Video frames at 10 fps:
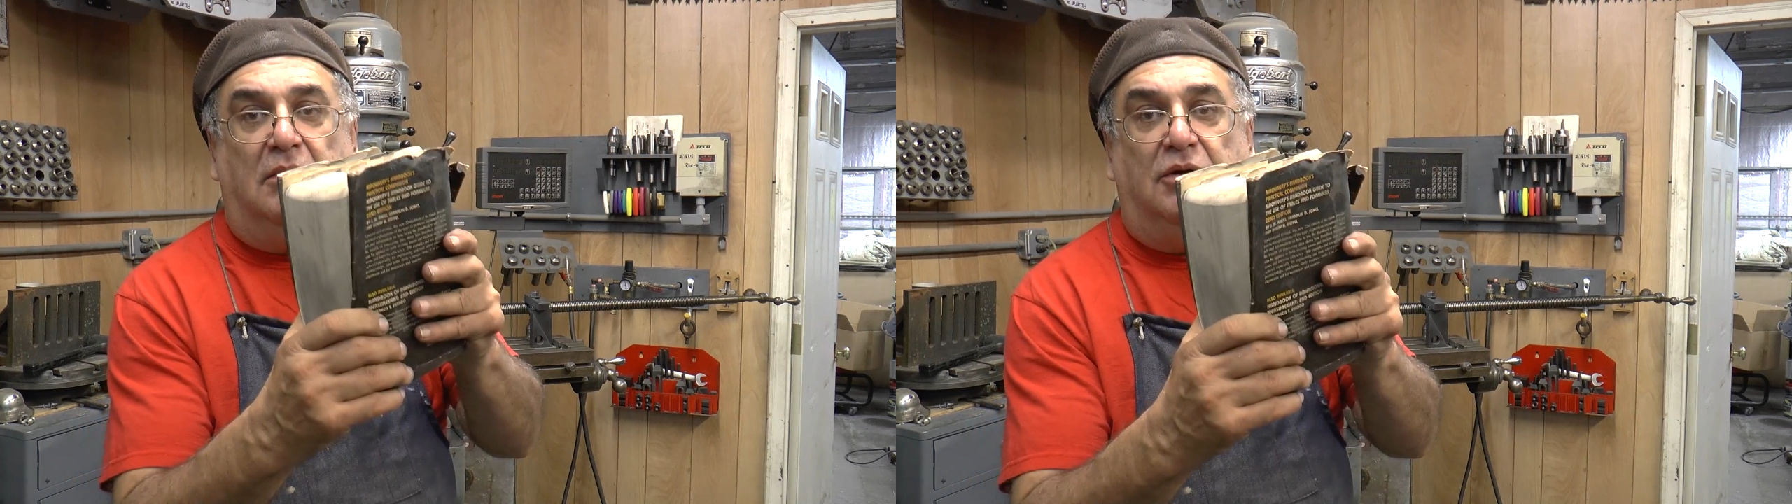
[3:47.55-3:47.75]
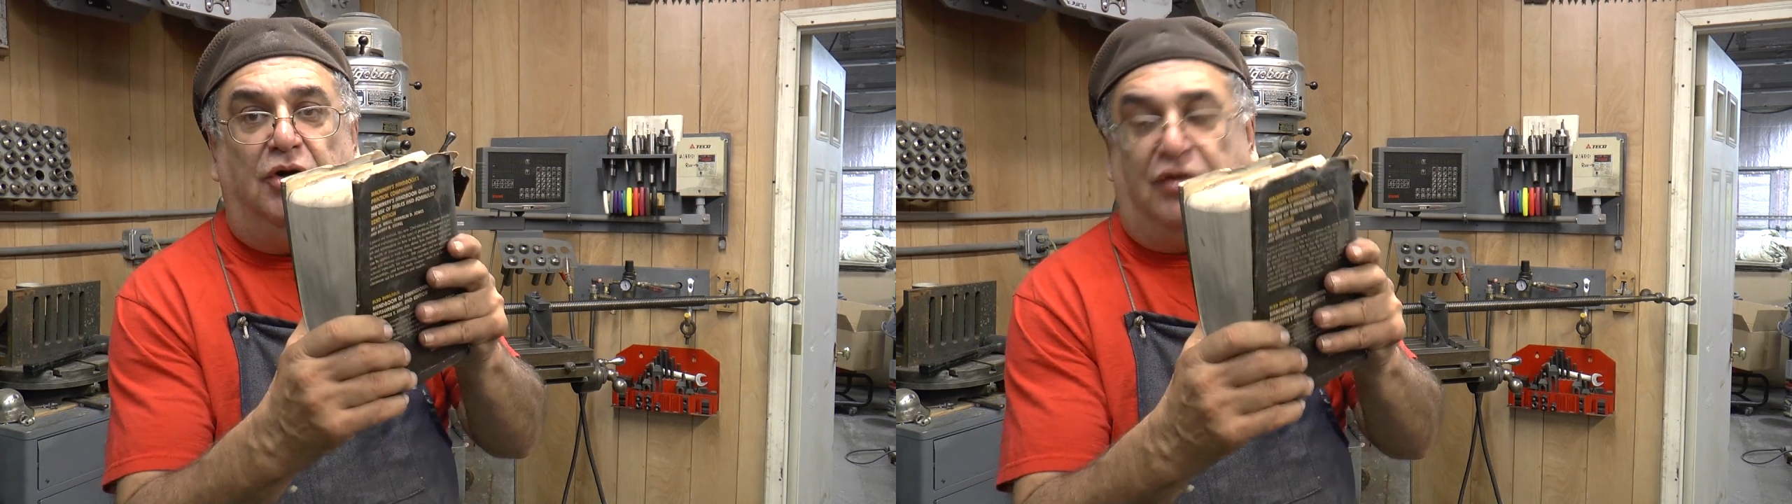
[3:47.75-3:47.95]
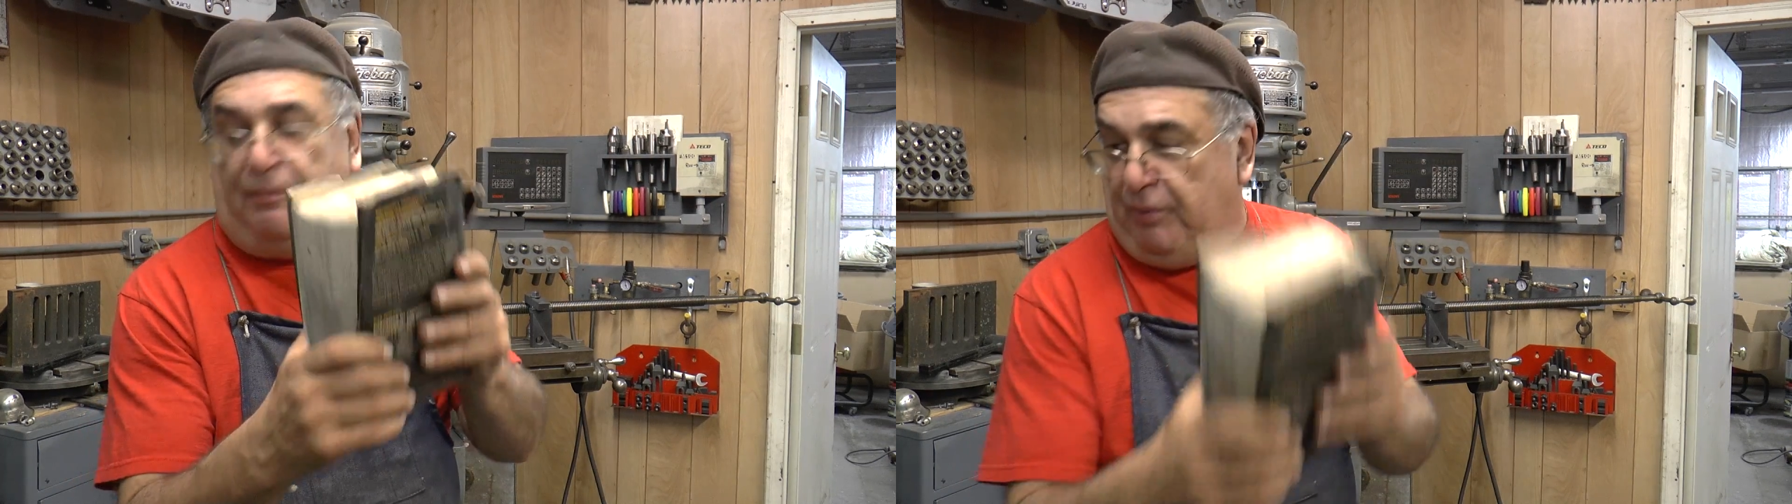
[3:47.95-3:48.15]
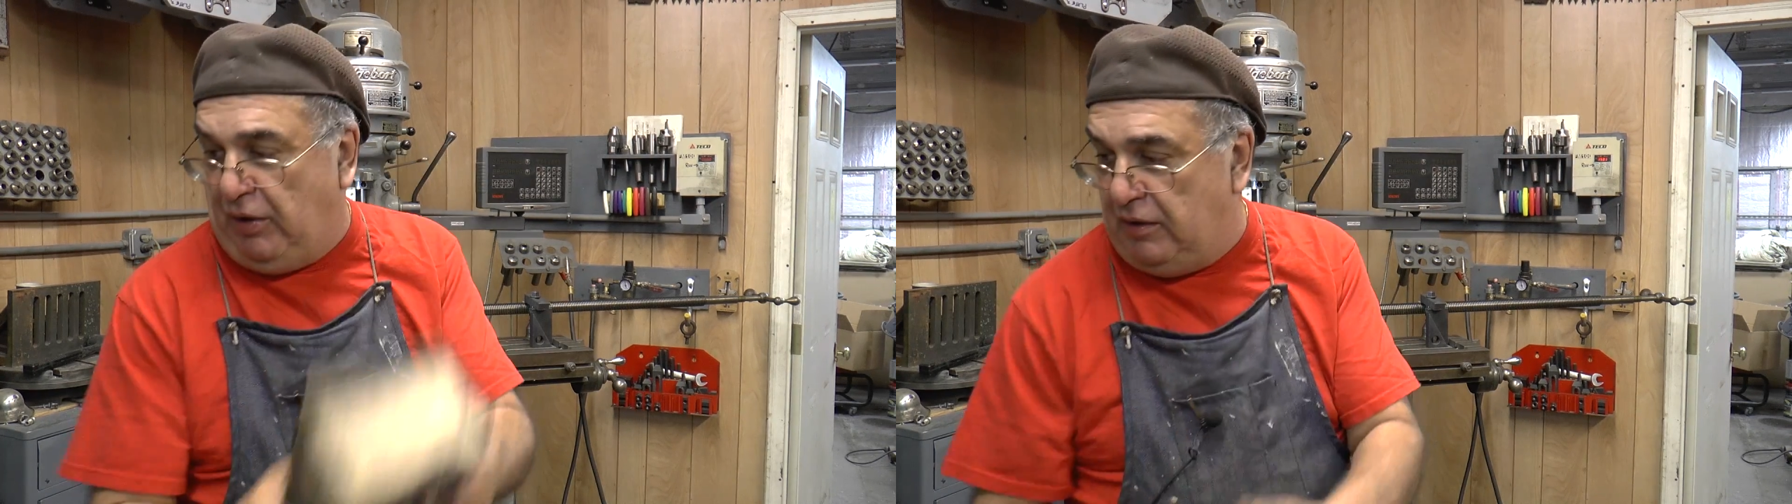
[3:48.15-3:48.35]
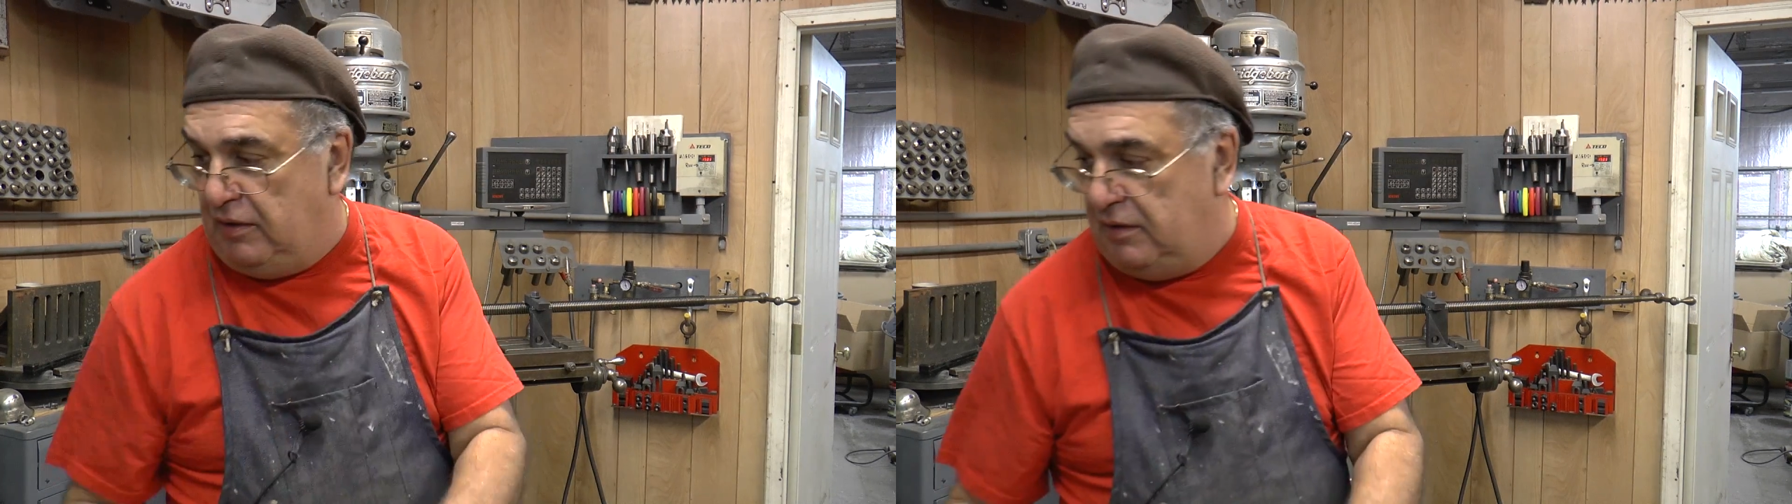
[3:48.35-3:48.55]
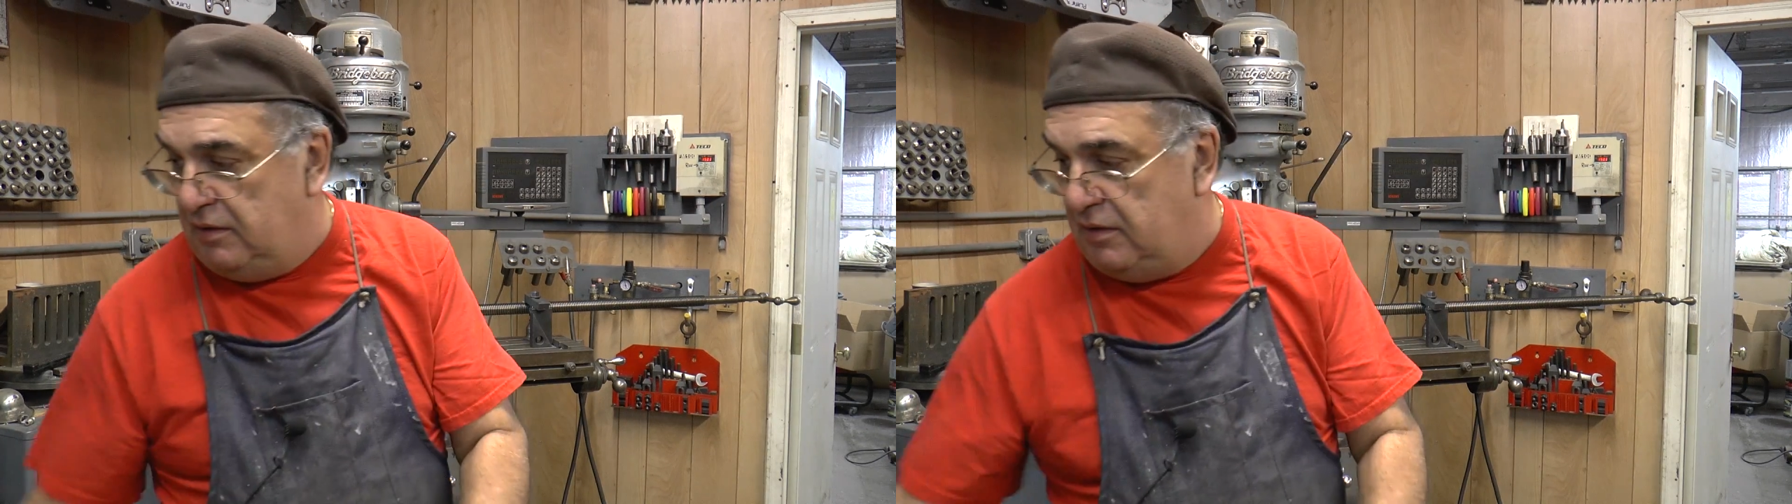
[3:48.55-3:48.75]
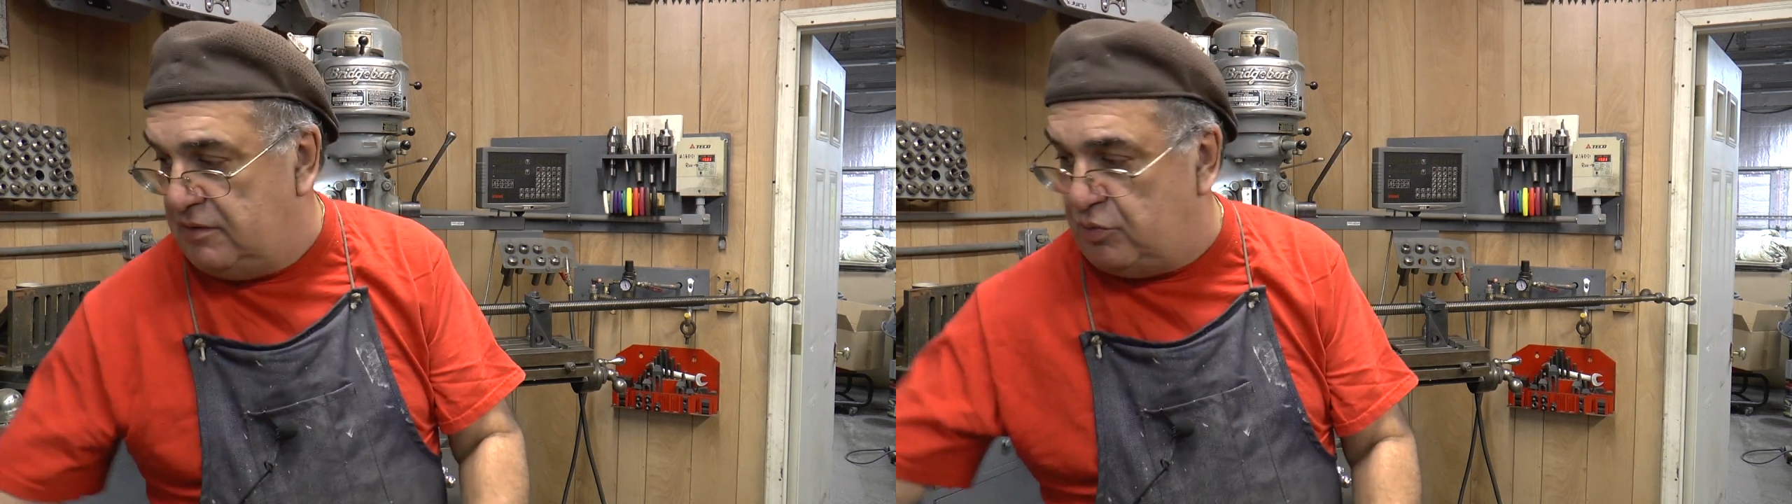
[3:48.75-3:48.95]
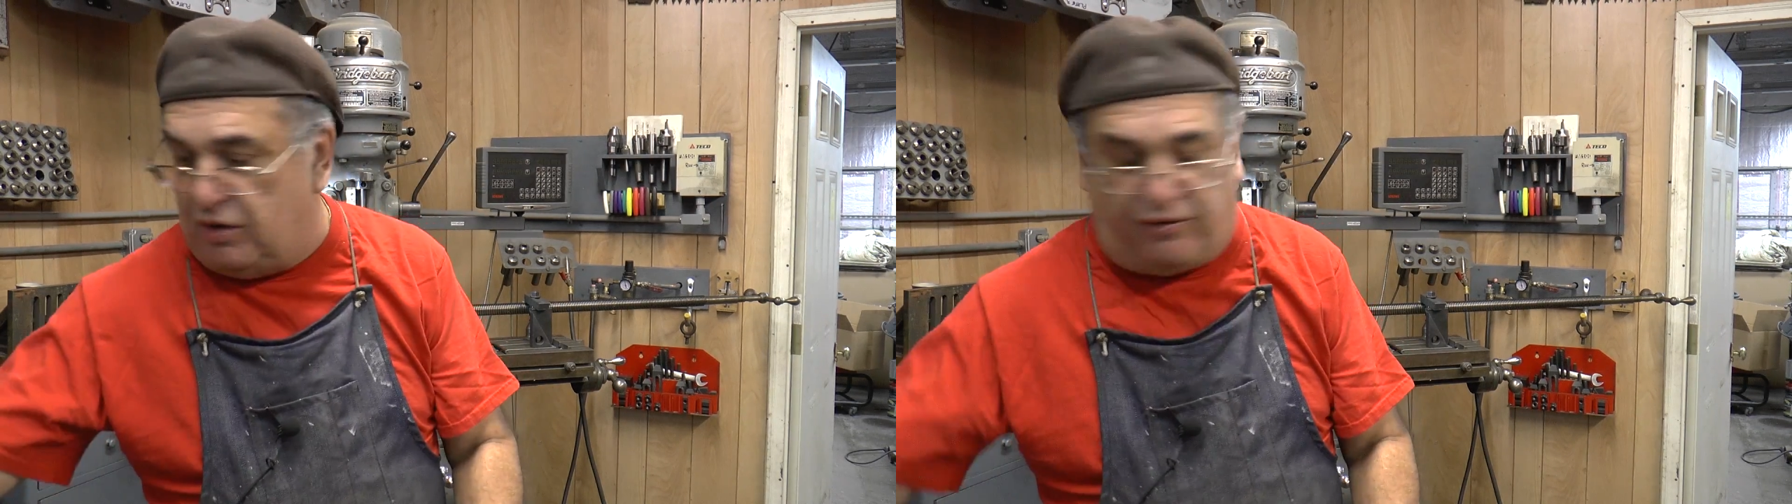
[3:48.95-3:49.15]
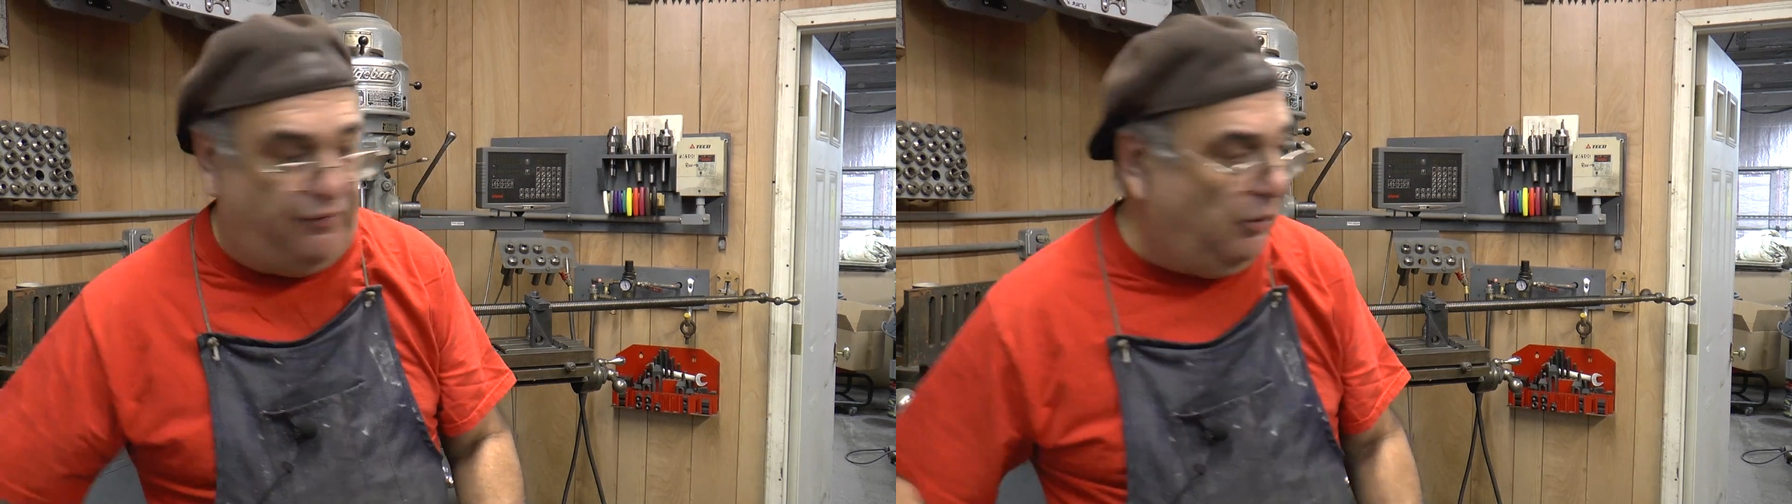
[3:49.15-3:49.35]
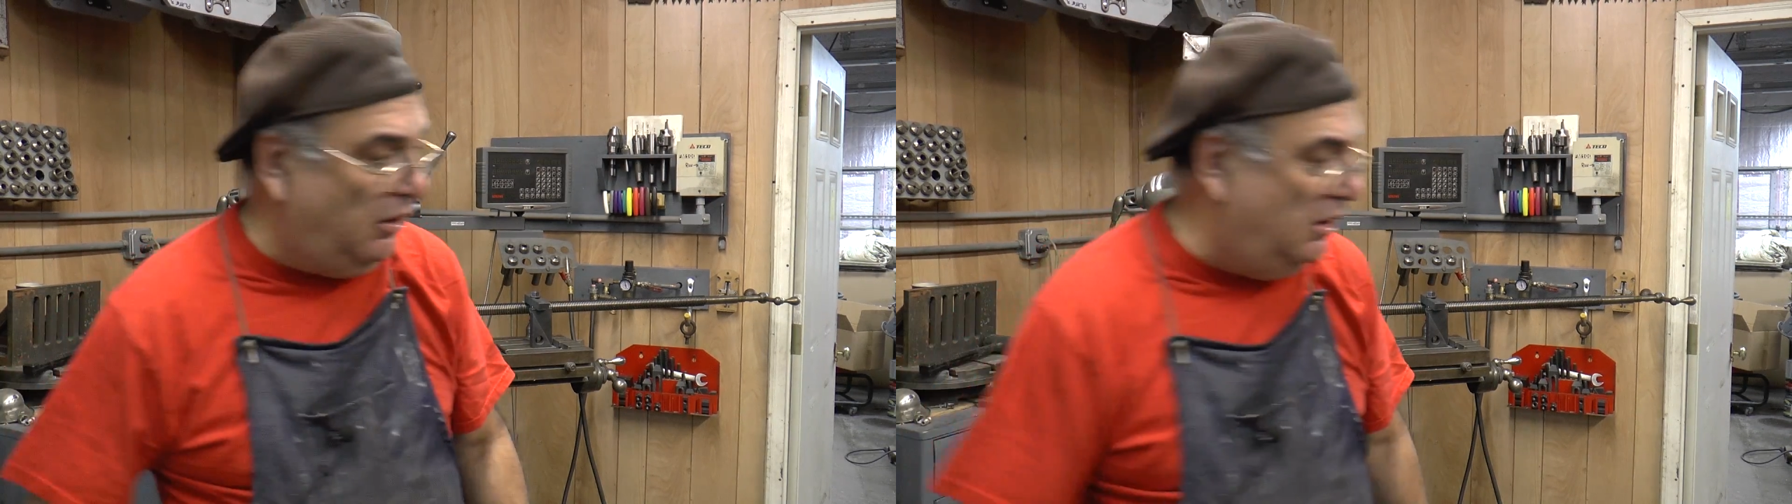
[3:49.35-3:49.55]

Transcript: use a book. That's what it's for.